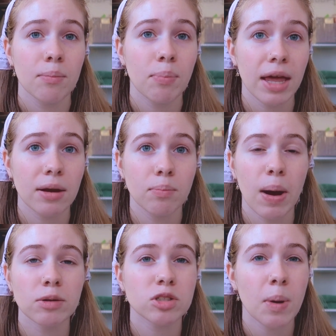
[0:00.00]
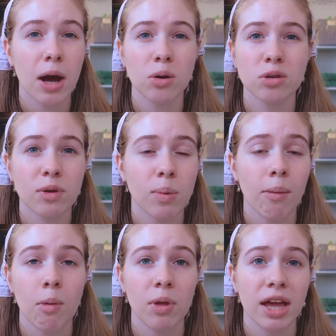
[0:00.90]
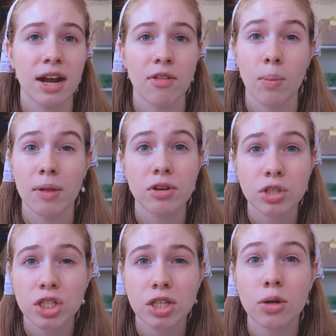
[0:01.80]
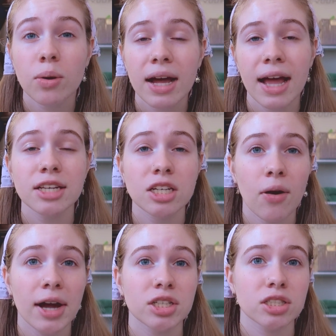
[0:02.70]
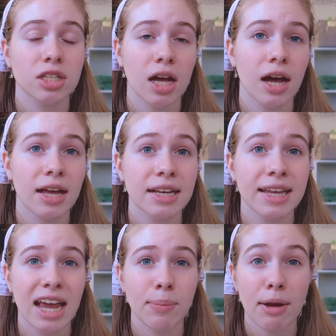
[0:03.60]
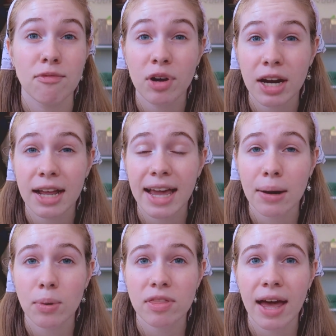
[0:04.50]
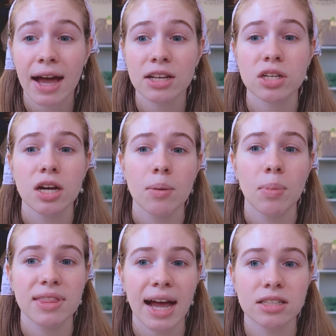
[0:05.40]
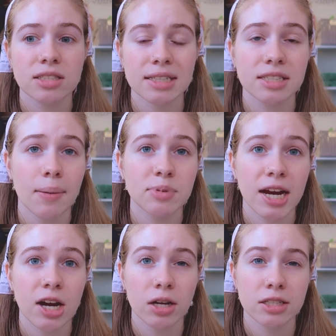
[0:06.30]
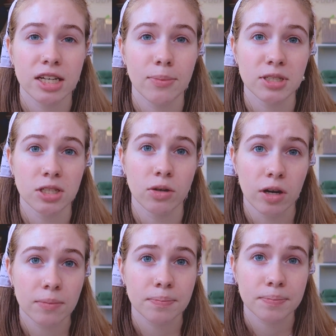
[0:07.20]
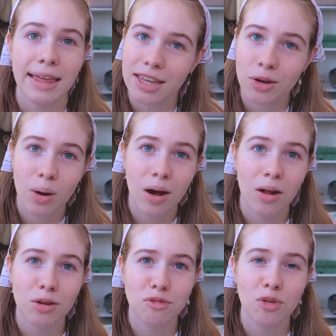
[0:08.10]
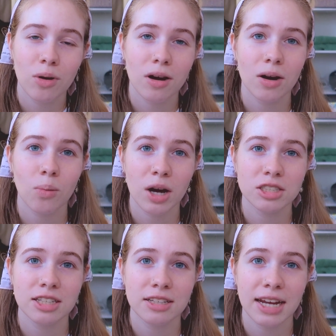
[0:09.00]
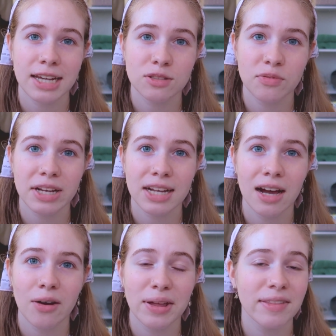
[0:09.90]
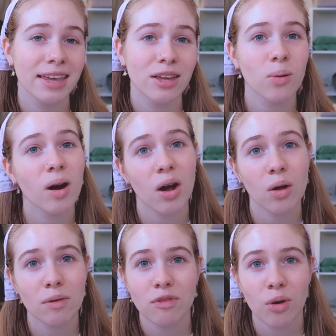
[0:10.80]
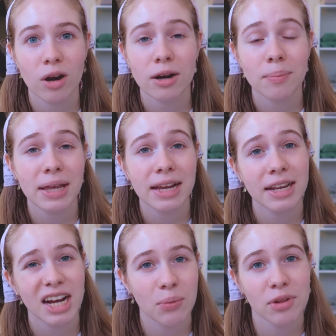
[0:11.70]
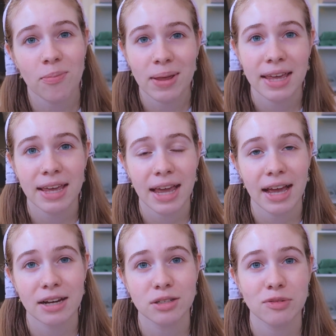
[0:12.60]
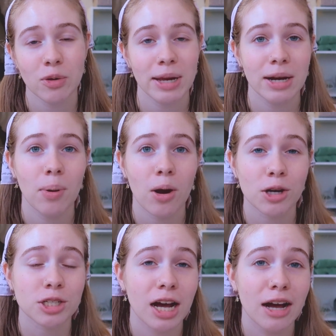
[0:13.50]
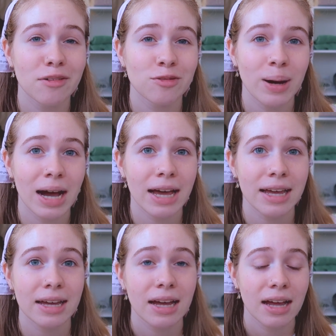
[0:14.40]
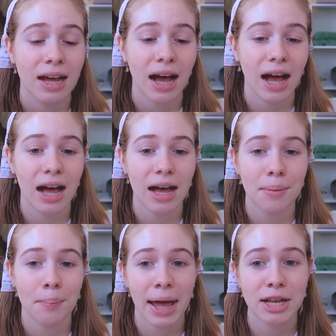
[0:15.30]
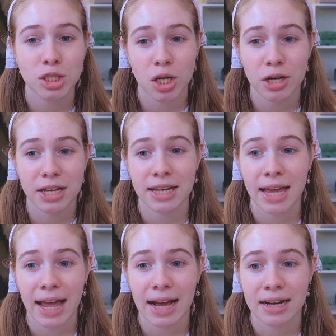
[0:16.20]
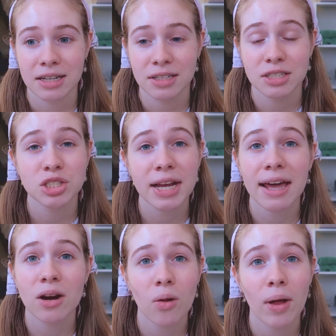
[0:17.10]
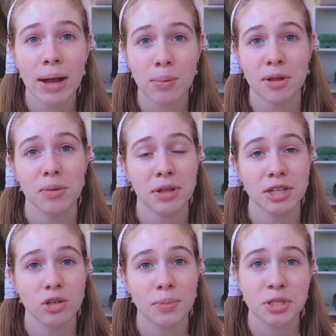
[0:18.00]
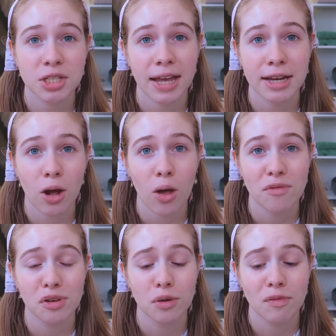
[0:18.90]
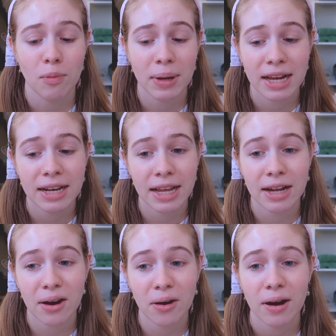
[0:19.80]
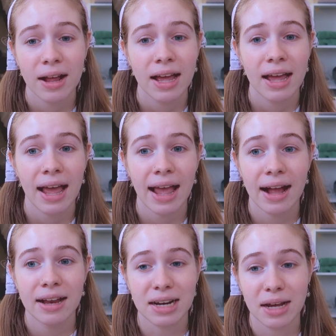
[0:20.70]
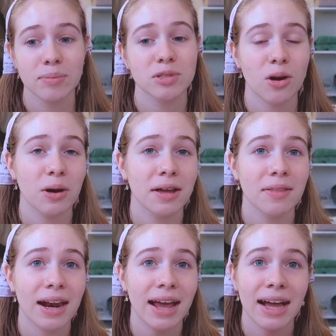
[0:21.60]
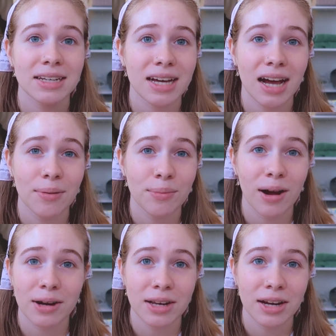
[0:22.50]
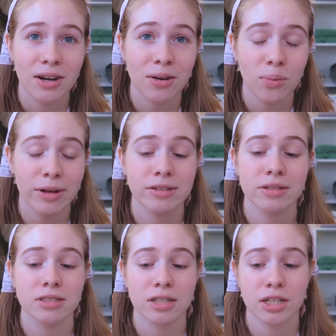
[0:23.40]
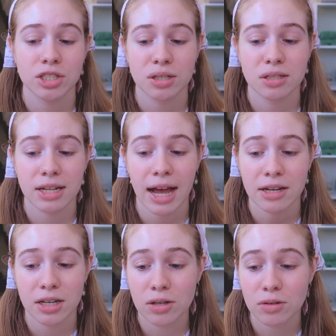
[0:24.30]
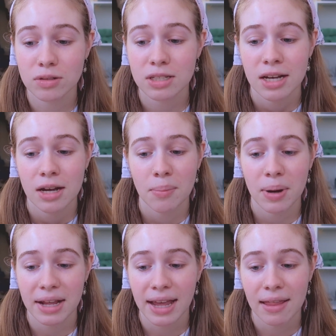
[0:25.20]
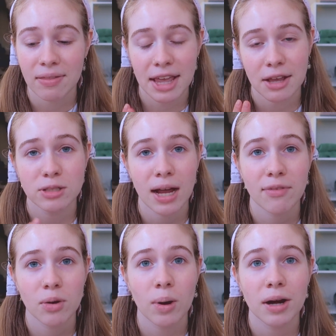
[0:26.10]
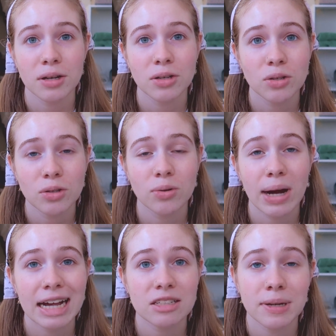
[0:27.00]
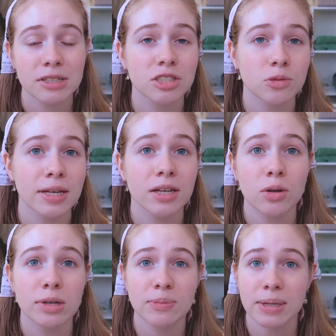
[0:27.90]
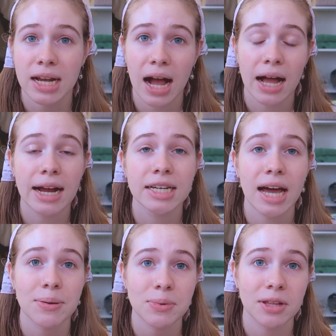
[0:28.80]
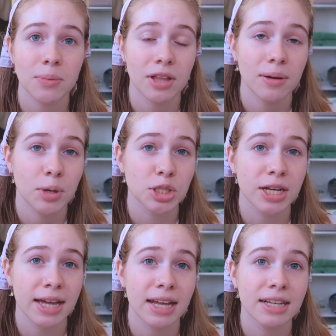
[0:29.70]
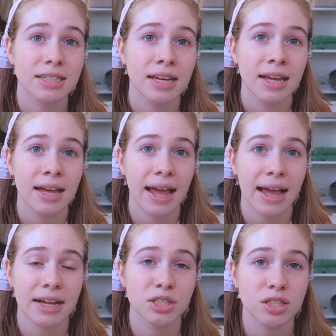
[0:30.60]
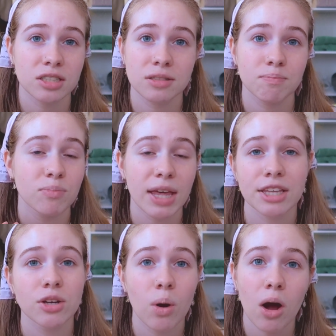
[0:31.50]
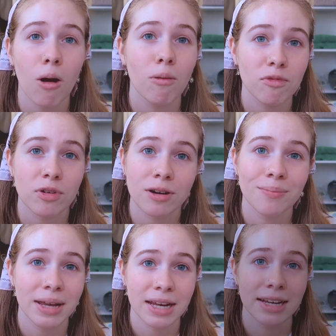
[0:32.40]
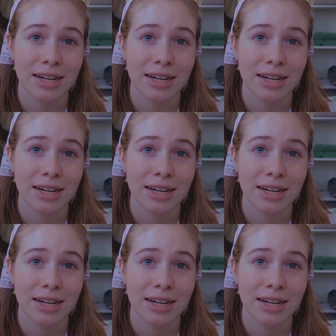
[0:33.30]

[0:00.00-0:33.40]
been postponed for probably another month or two until I just can gain my footing again with that. But that's the update on Cinnamon's neuter. Thank you all for watching today's video, and thank you all for being here with me and for being a part of my pet journey and this channel. I really, really do appreciate all of you for being here, and I am sorry that I had to come on here with such sad news. But again, thank you to everyone who has messaged me, who has been kind. I really, really appreciate it, and just thank you all for being